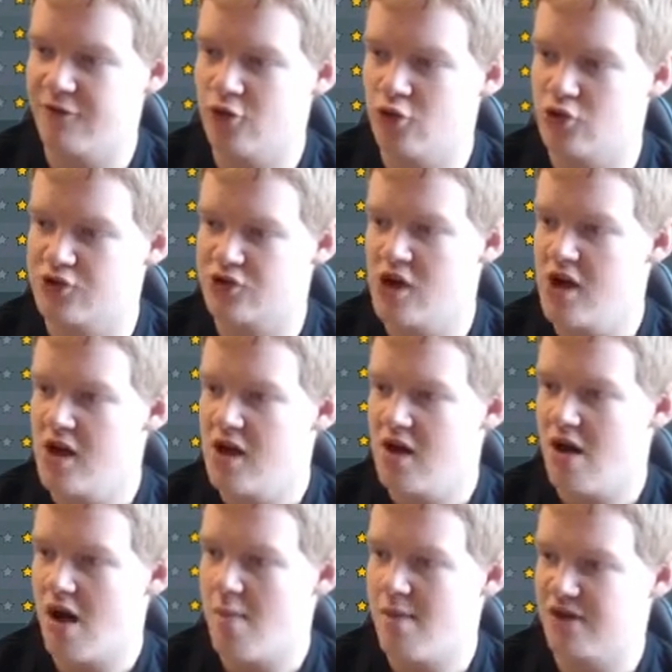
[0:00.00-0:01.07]
for us.
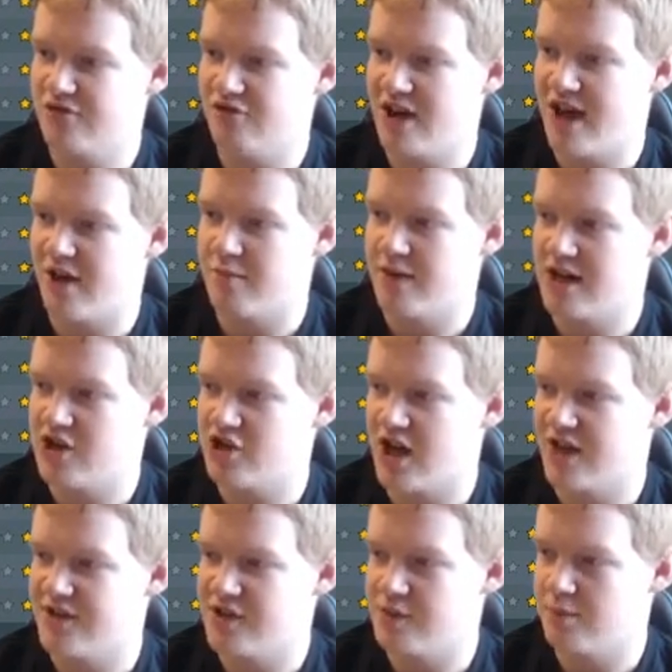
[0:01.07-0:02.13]
He hasn't really had many
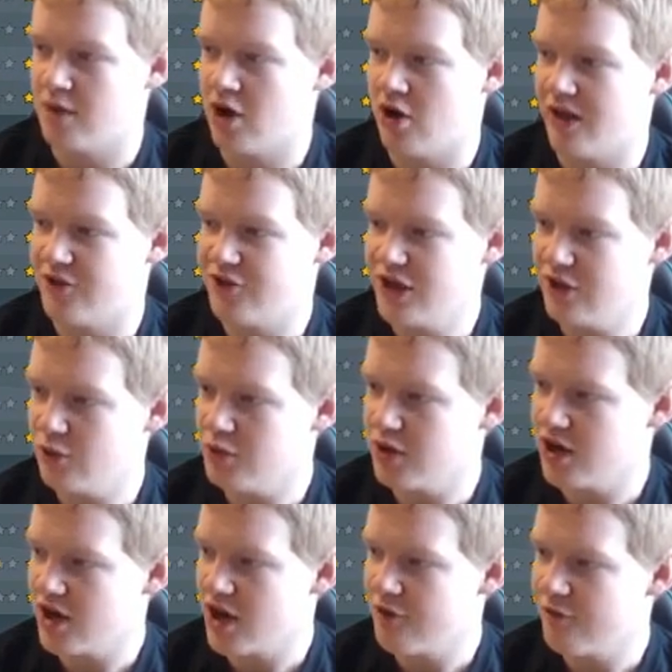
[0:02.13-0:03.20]
chances bar that. So that's what we're
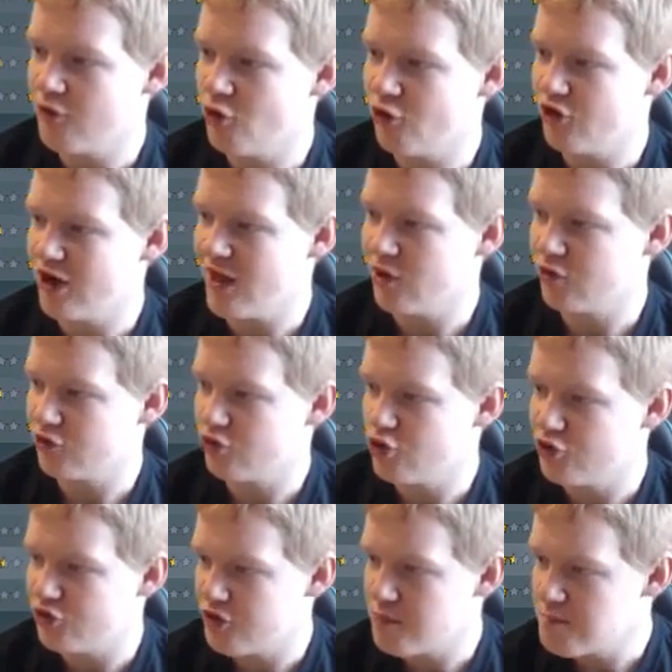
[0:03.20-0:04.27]
going to go for today. That looks
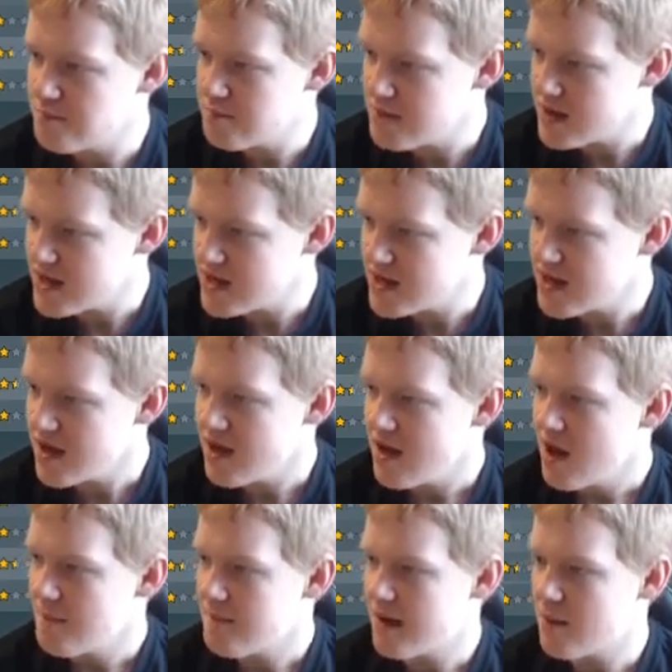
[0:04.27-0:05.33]
good to me.
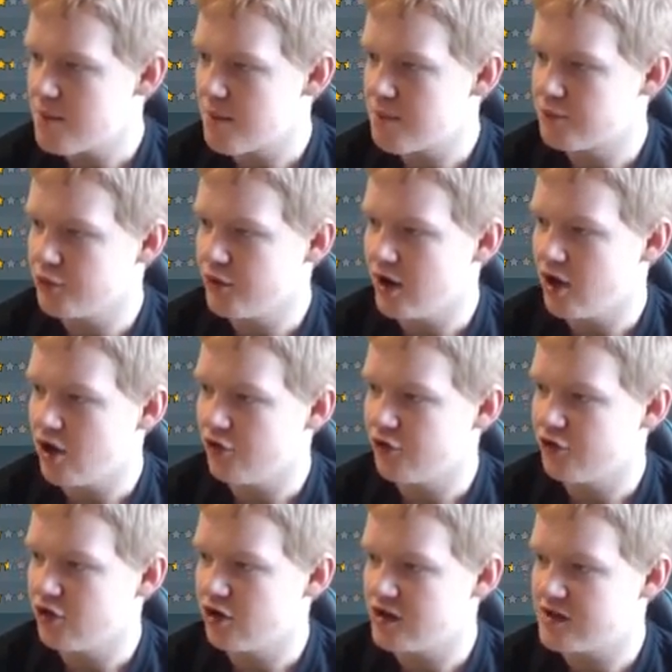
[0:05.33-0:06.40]
Maybe put Brun
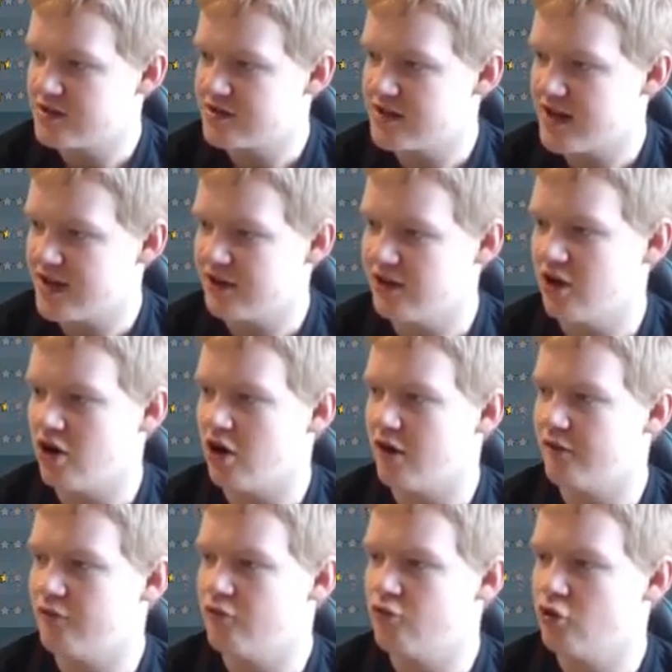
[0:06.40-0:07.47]
Larsen on instead
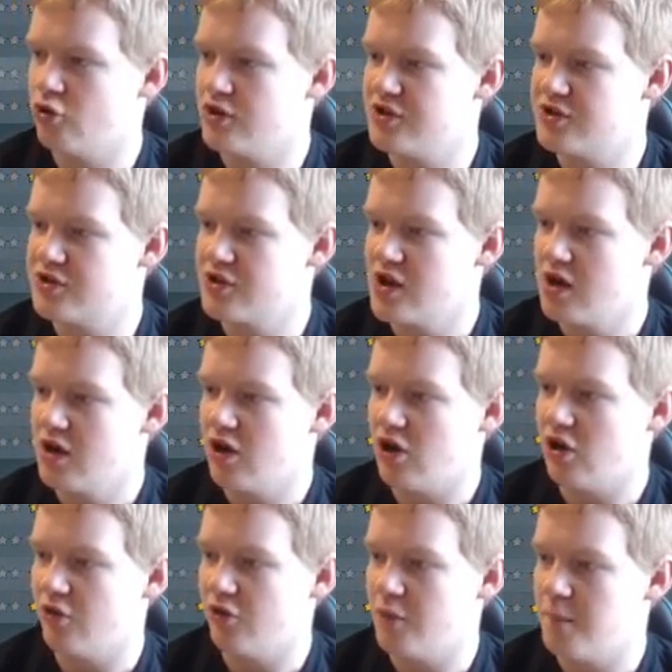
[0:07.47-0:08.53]
of Royce
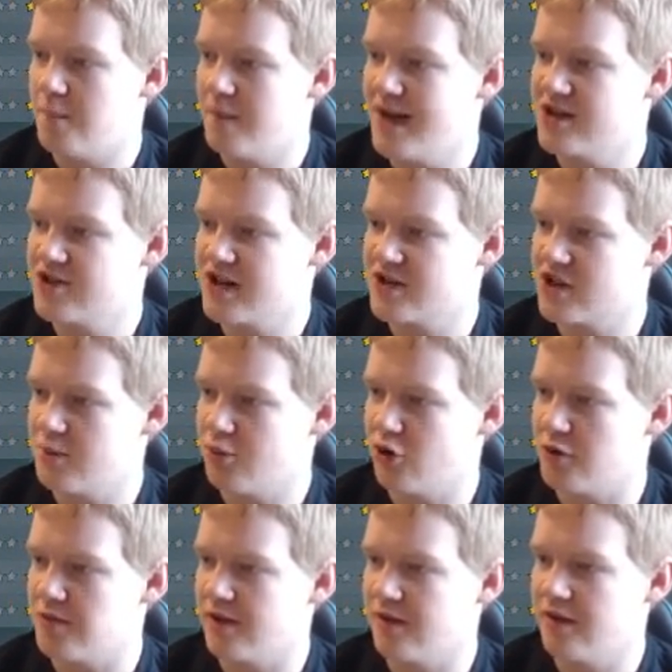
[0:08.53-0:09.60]
on the bench and actually
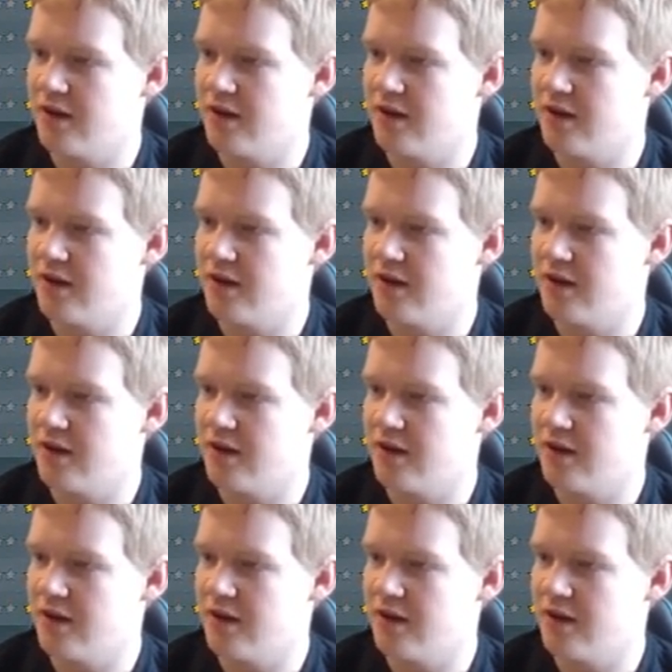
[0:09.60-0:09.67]
put him